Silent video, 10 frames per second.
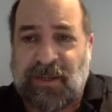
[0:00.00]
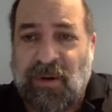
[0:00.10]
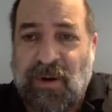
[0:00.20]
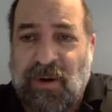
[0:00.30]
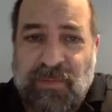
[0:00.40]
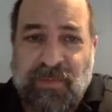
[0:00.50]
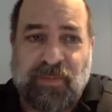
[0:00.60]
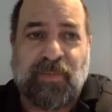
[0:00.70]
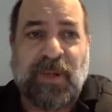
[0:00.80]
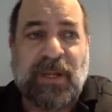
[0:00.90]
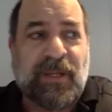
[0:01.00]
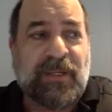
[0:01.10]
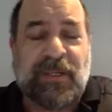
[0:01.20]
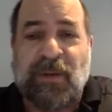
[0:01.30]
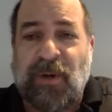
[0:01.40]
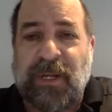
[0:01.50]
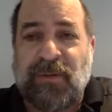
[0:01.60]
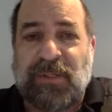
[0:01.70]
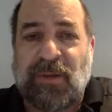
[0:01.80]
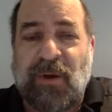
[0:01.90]
own. They want to
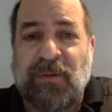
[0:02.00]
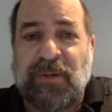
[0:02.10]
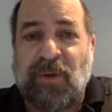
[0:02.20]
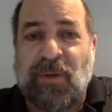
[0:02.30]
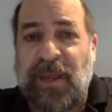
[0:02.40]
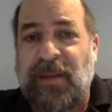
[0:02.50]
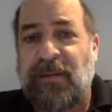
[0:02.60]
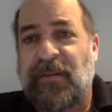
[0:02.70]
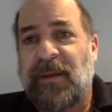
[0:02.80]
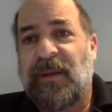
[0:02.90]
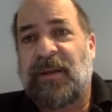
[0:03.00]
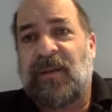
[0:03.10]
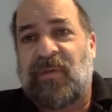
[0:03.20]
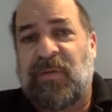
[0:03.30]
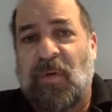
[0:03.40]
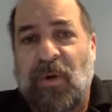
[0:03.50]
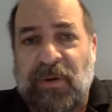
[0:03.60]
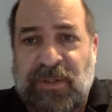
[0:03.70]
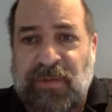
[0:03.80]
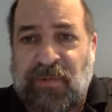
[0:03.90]
use their own domain
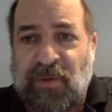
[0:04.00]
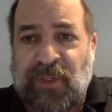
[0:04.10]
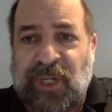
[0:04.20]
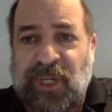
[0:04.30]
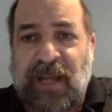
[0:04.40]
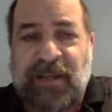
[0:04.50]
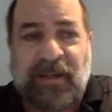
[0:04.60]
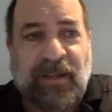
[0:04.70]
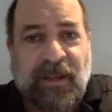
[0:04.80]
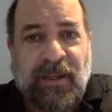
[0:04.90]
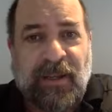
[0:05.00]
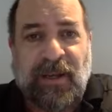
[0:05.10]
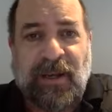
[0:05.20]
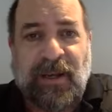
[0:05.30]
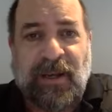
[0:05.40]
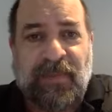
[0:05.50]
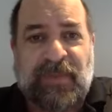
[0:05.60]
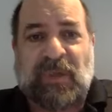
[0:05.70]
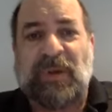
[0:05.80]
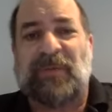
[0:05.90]
for chat,
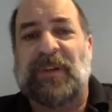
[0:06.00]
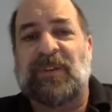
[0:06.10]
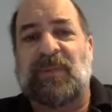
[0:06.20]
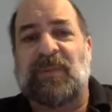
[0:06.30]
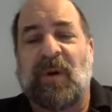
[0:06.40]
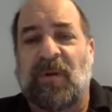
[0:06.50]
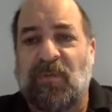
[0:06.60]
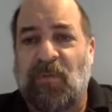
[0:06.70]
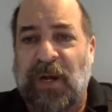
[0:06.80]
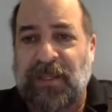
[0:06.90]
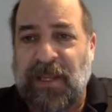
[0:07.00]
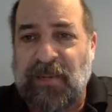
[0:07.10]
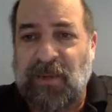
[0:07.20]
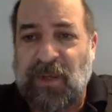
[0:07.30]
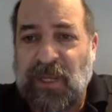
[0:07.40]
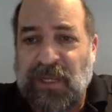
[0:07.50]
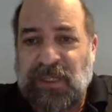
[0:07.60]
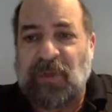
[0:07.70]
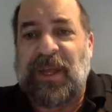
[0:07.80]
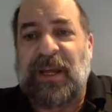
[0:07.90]
so it feels more white label.
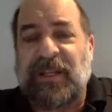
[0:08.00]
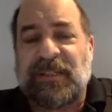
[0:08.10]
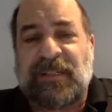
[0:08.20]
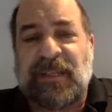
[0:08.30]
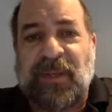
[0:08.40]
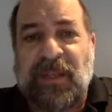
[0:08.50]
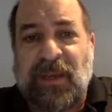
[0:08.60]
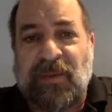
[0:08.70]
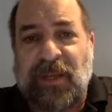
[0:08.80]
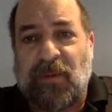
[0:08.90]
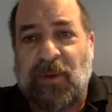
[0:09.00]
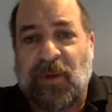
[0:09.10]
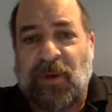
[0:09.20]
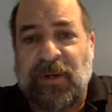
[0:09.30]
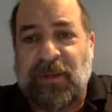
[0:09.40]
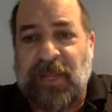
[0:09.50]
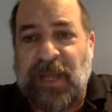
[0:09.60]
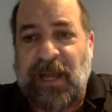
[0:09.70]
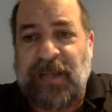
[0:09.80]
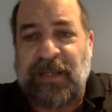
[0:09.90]
So that is something that we're going to be
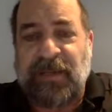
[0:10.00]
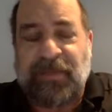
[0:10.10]
adding.